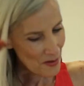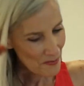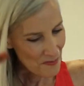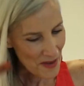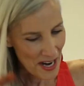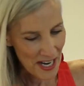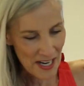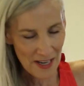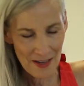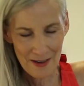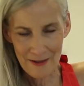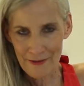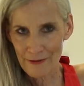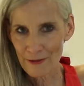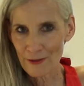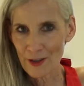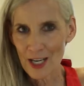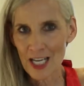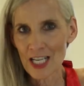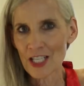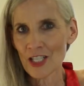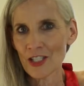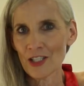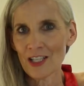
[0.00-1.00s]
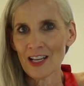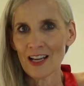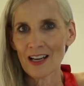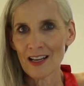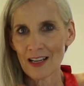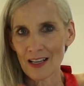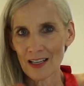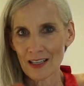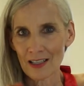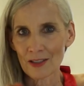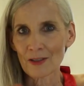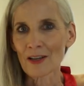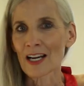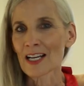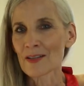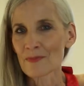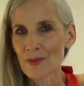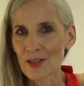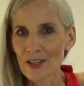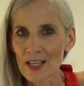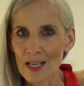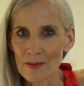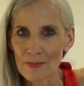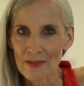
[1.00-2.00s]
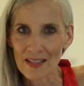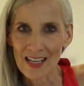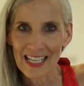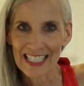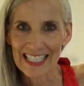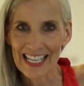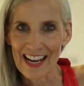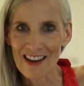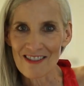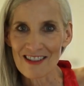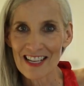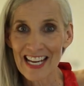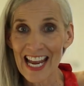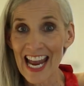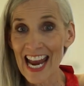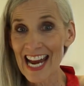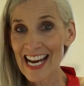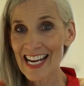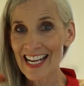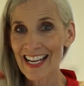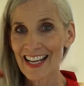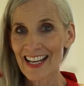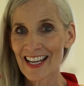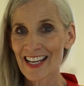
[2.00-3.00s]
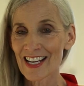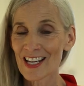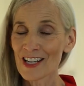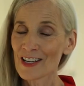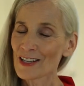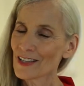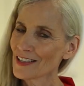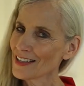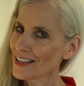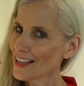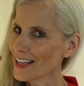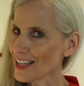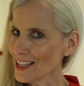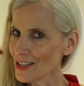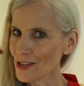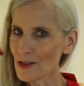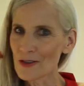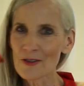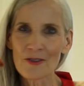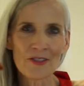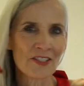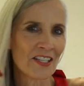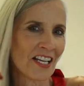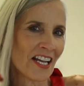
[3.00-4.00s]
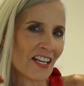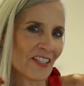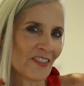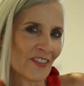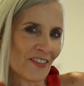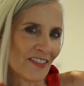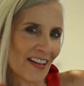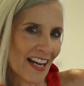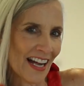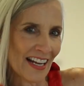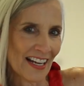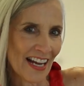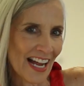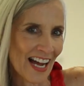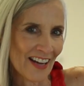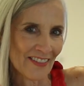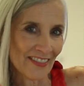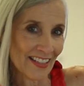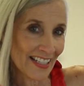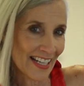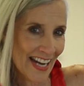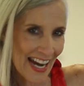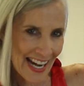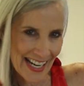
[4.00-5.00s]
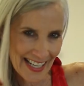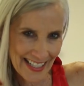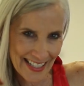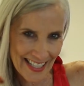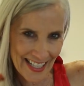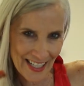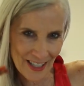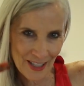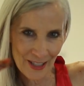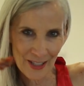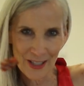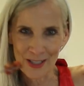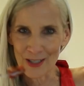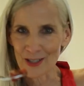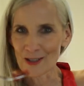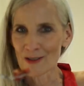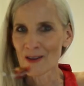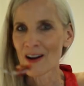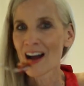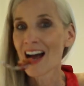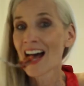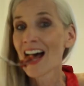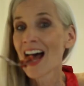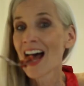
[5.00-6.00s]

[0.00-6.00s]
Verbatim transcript: making a fresh cranberry upside down cake. And who says you can't have the cake and eat it too?